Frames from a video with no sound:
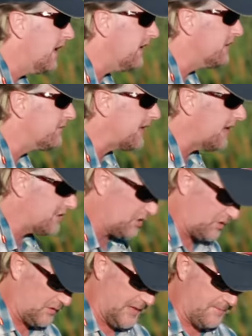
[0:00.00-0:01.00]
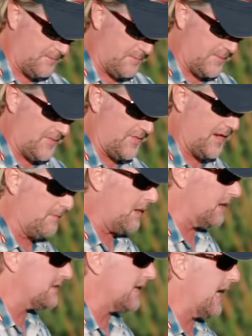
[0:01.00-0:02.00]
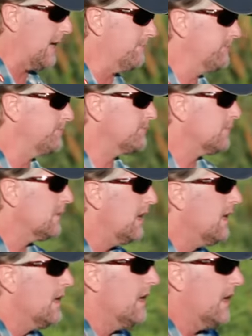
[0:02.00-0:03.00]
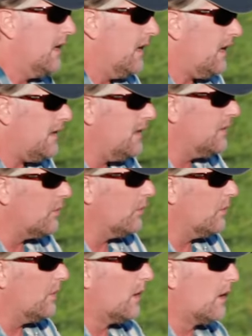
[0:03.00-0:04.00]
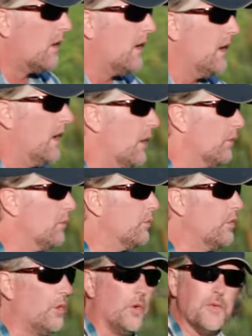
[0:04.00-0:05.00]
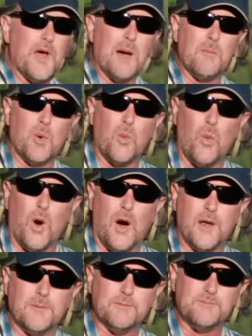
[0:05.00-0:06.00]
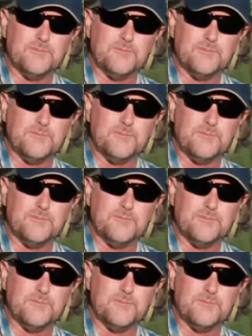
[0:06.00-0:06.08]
and you've got your grip, thumb on top. Rule number one